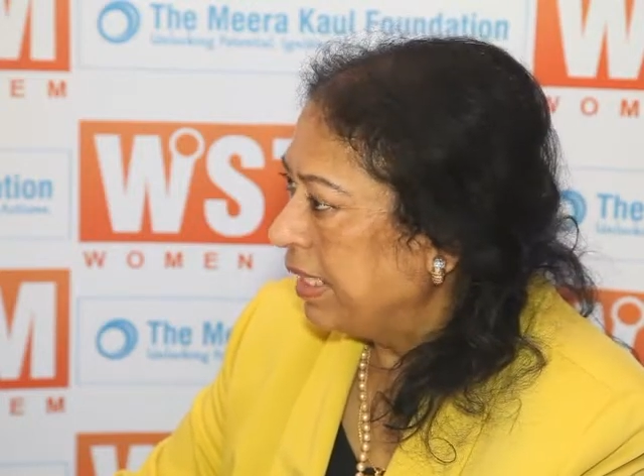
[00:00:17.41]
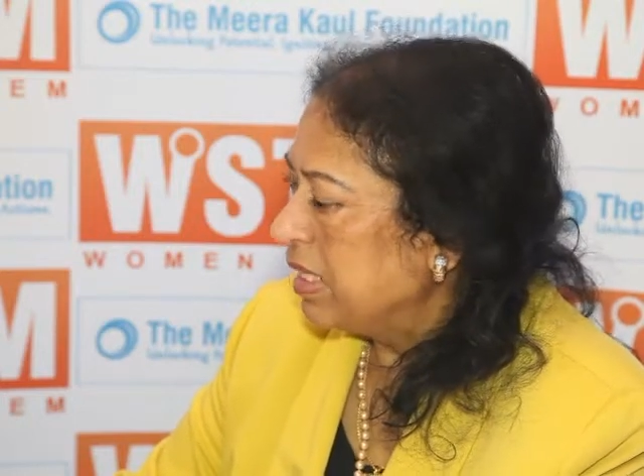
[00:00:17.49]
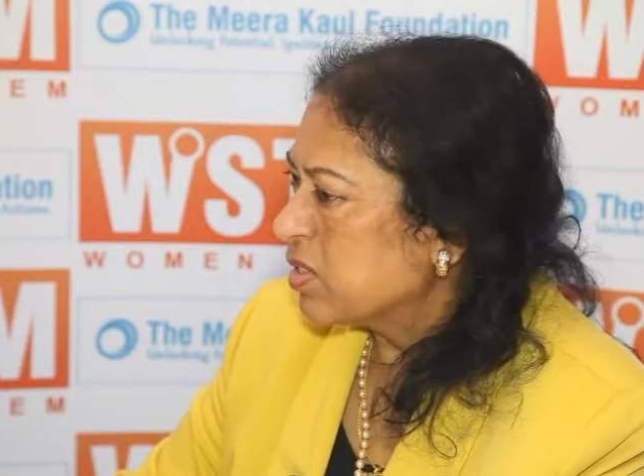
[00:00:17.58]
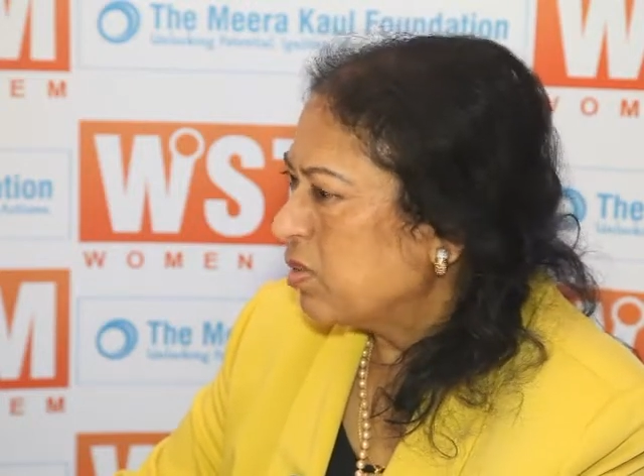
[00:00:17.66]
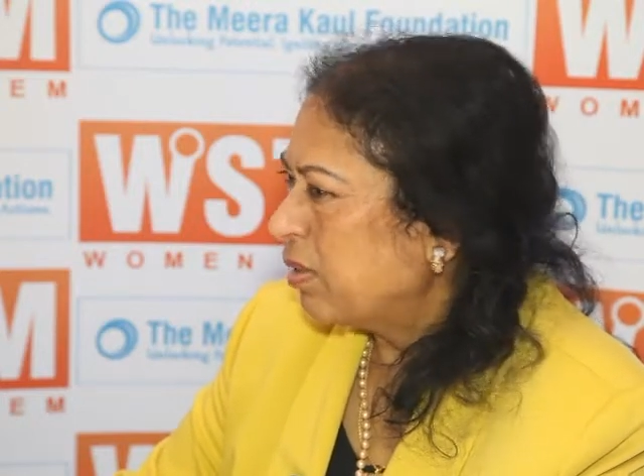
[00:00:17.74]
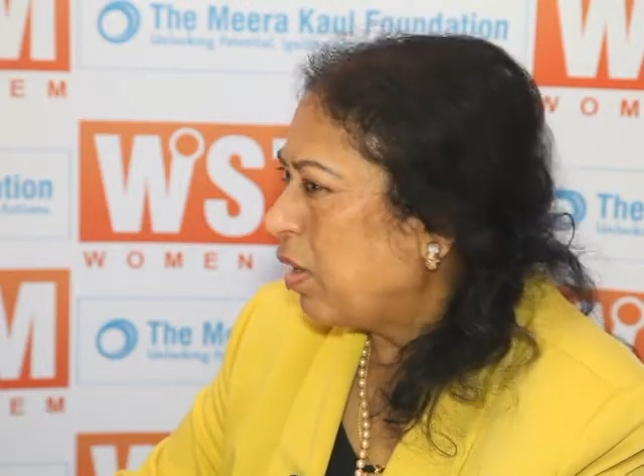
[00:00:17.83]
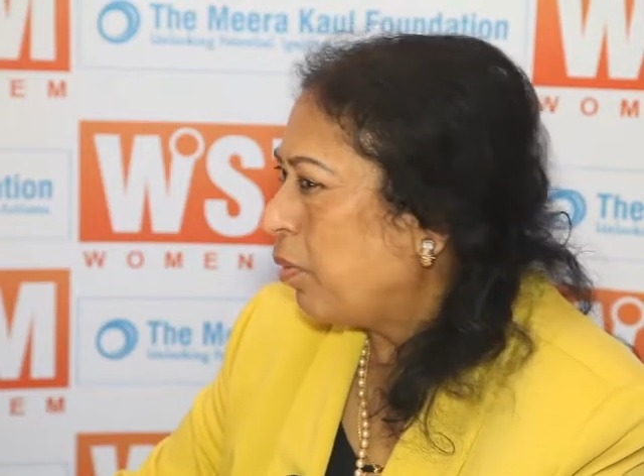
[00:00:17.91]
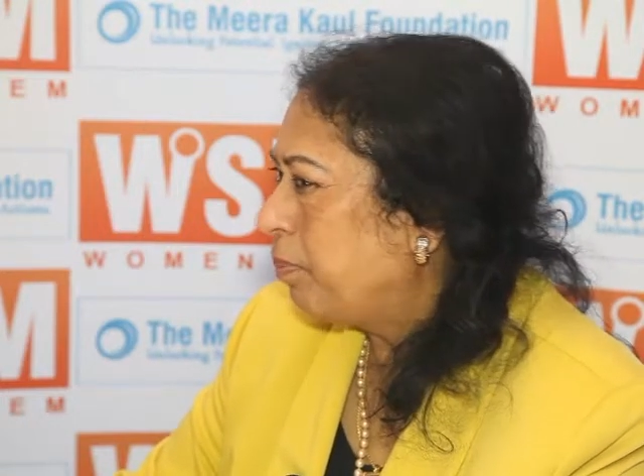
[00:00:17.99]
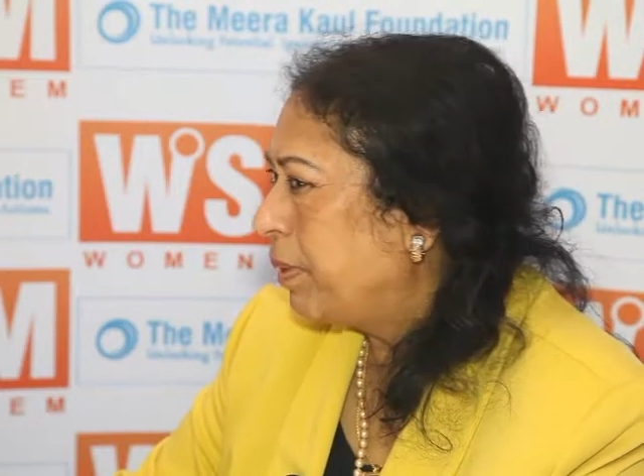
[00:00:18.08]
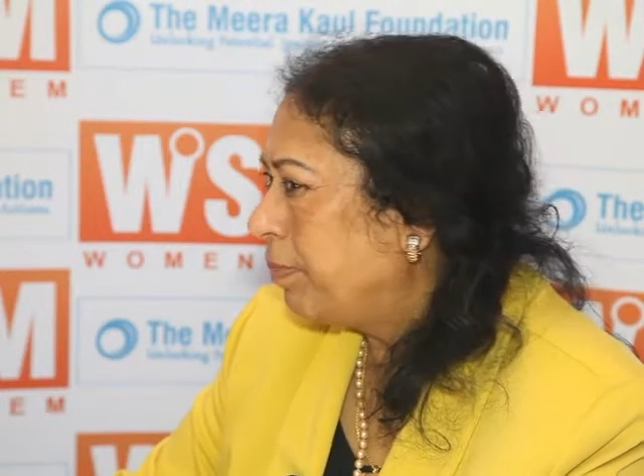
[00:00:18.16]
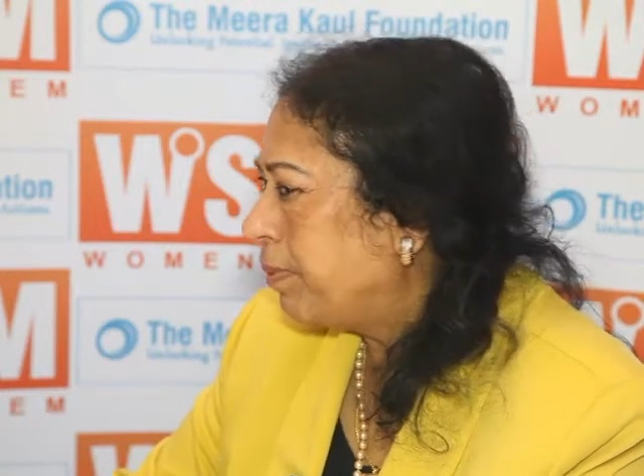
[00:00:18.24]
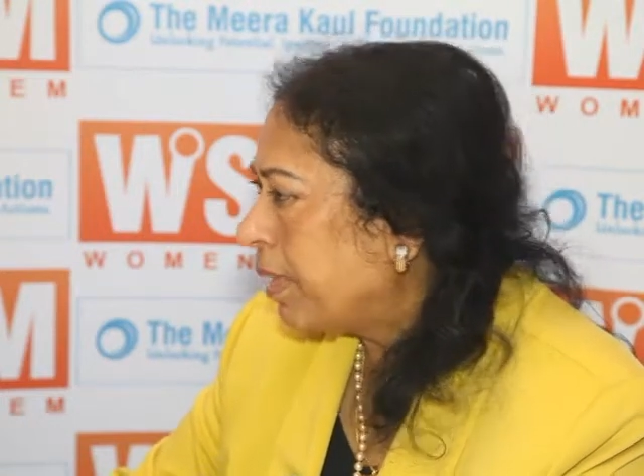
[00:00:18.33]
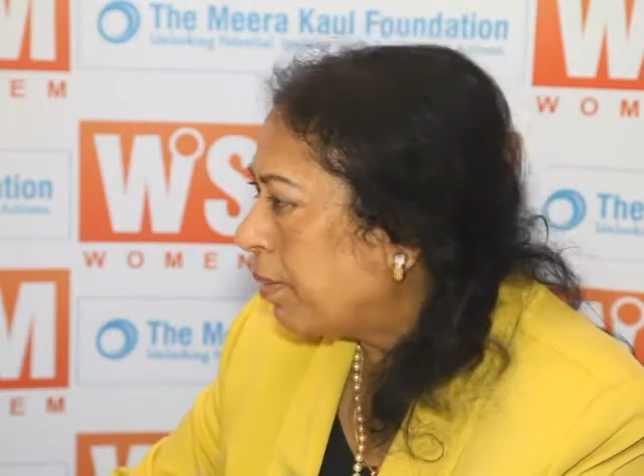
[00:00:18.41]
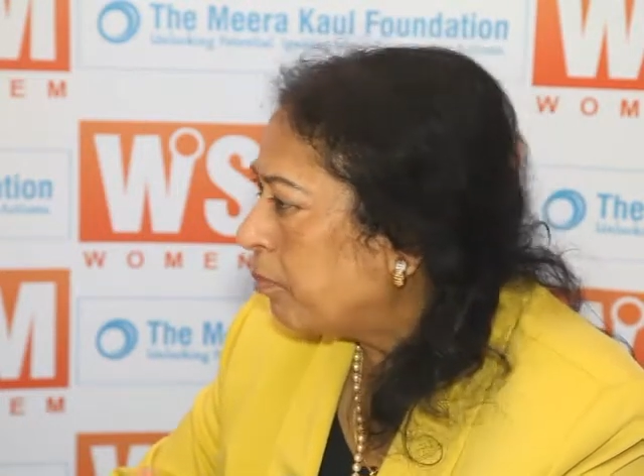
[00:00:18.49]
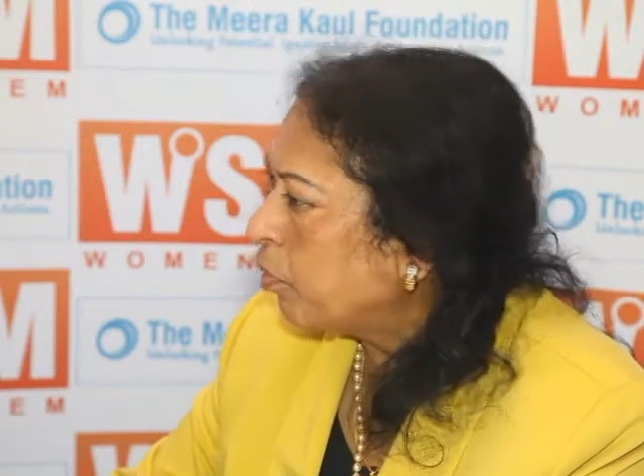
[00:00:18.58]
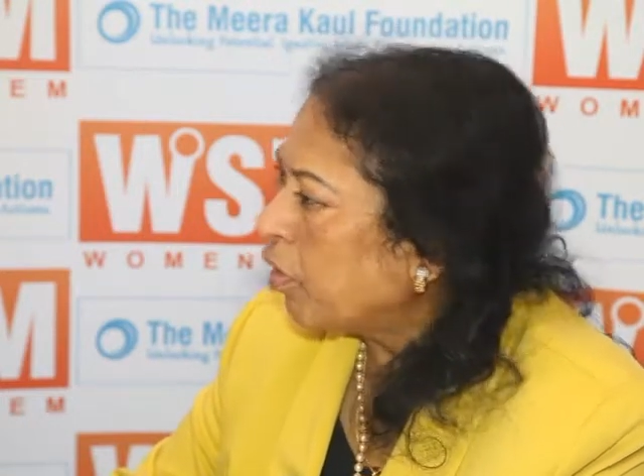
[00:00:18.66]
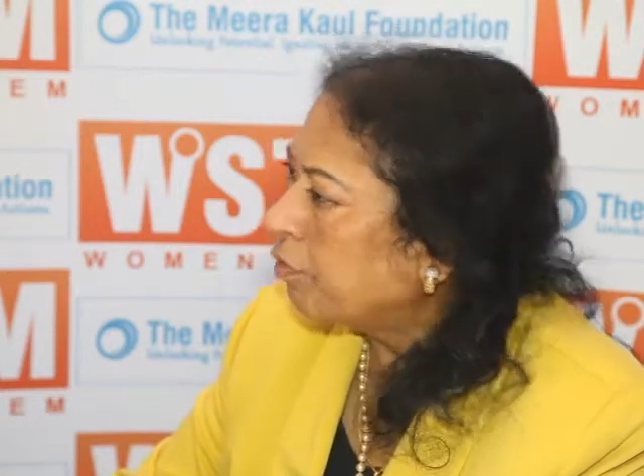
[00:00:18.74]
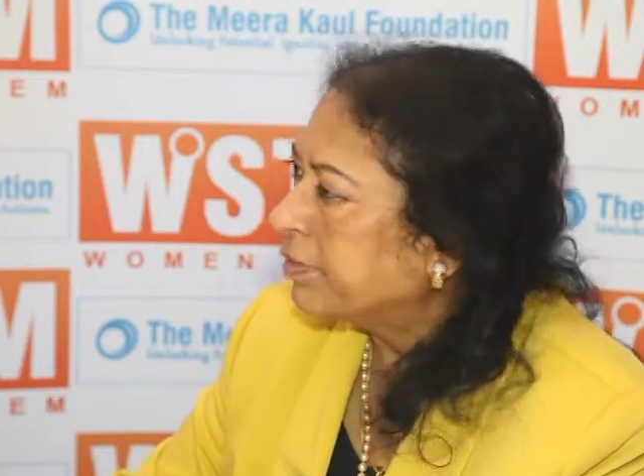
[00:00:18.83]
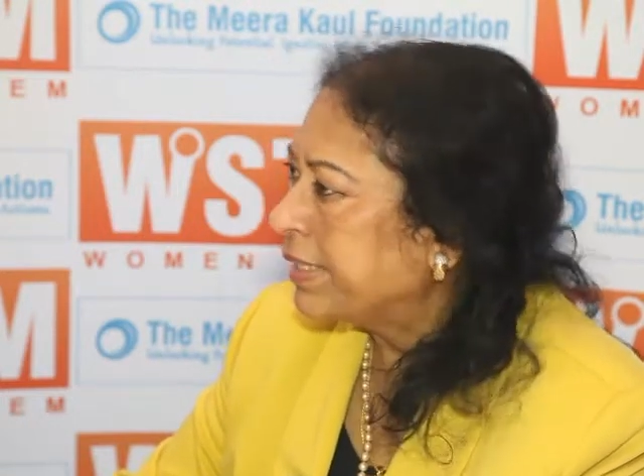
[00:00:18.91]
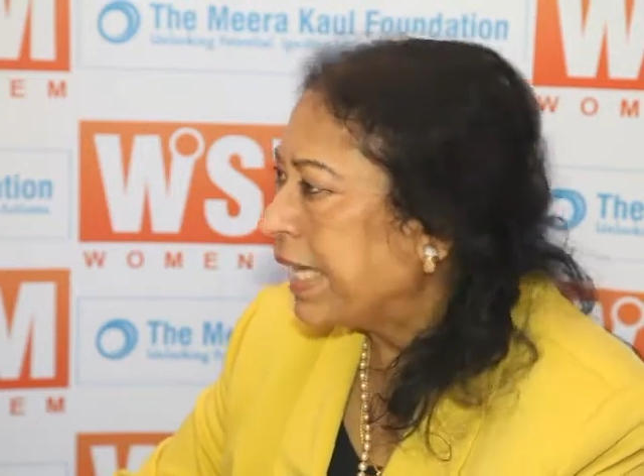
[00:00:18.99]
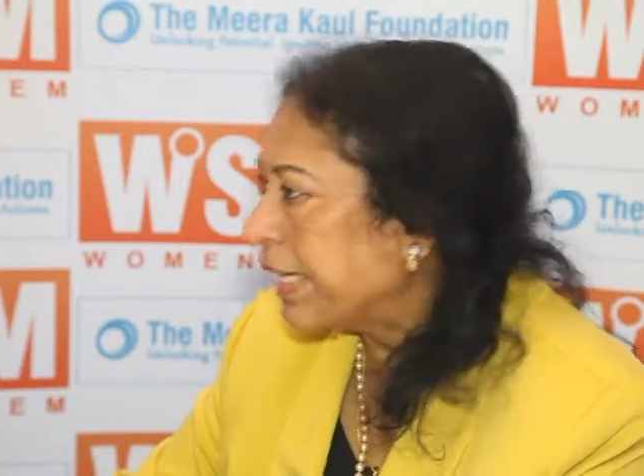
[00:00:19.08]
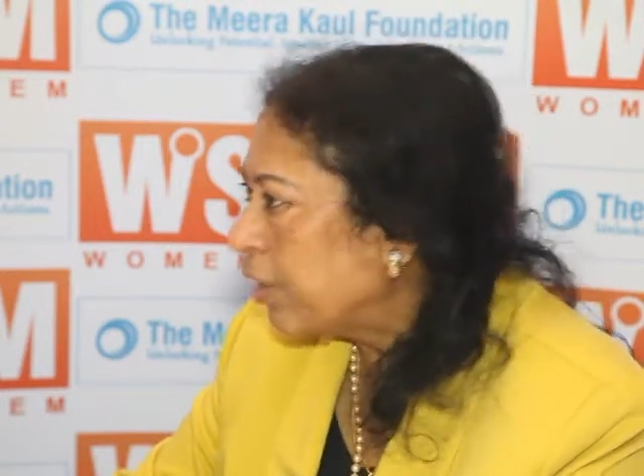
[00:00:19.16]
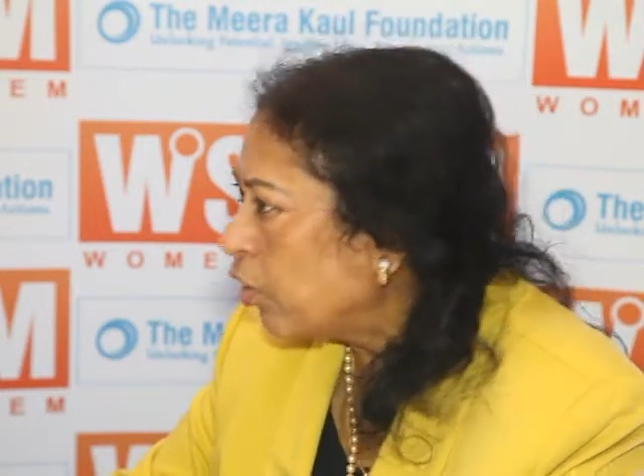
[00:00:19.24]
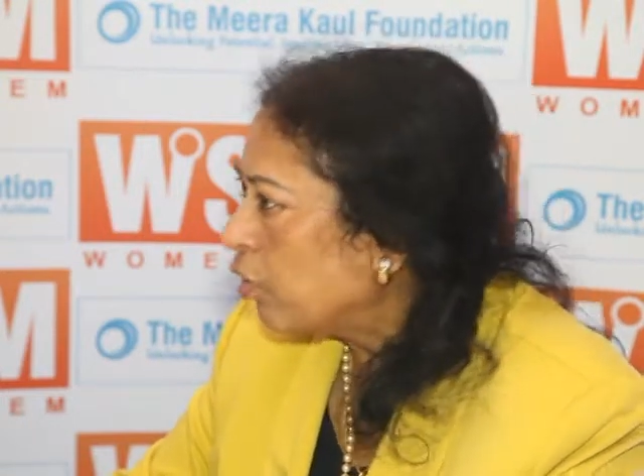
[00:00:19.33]
So now people are more of
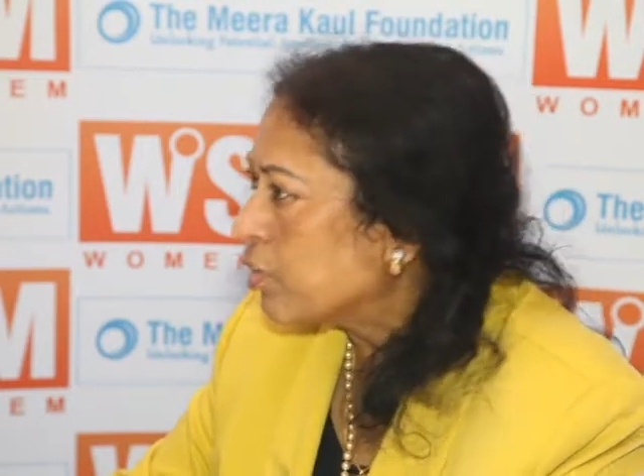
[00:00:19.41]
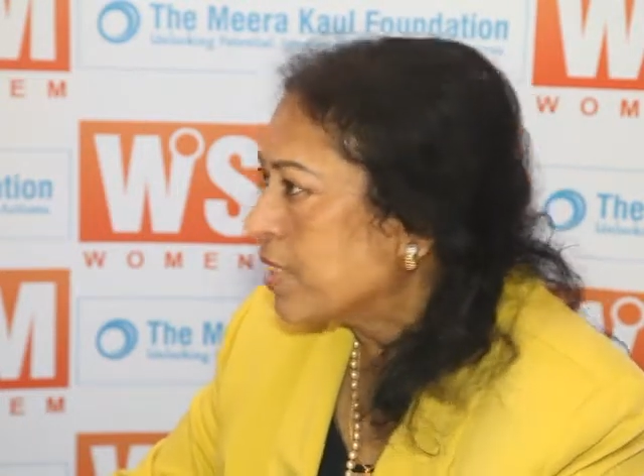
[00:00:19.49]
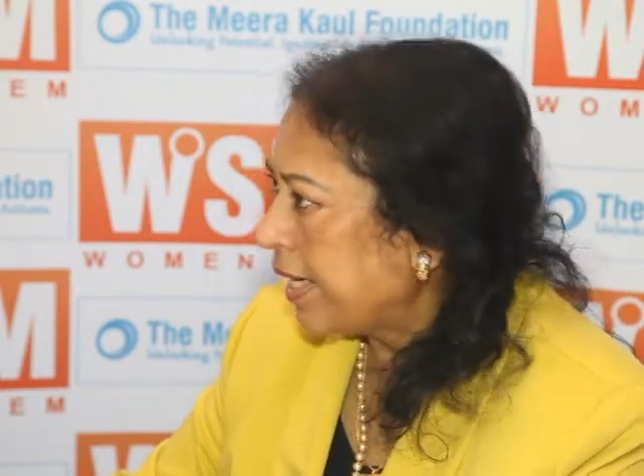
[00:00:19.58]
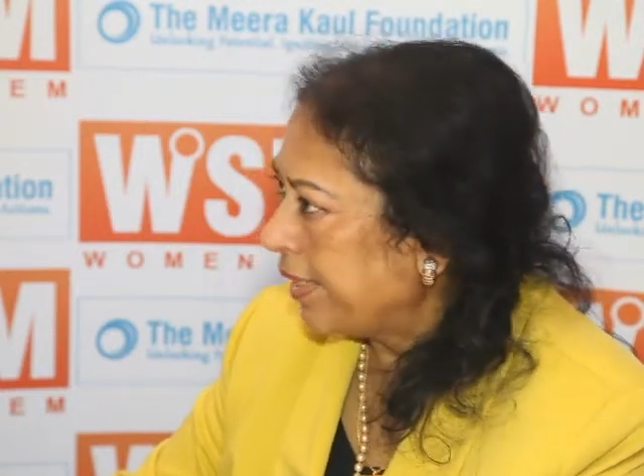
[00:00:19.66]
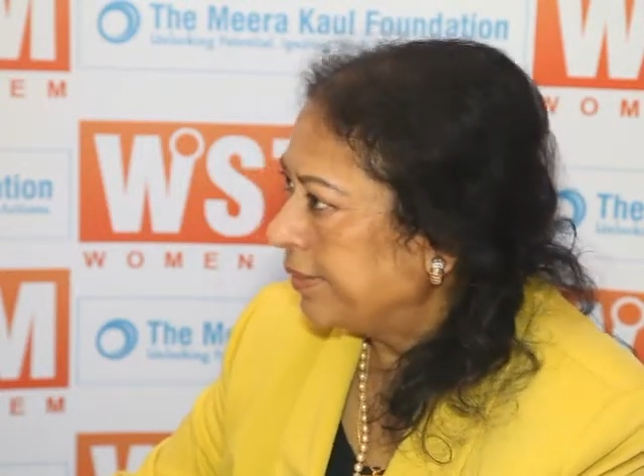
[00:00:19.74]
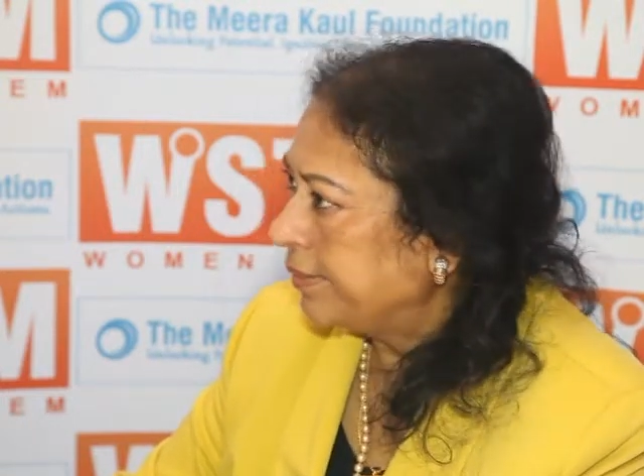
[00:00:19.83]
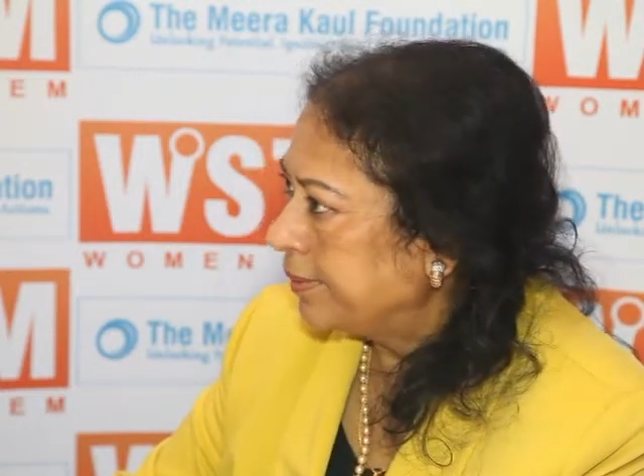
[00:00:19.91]
techno side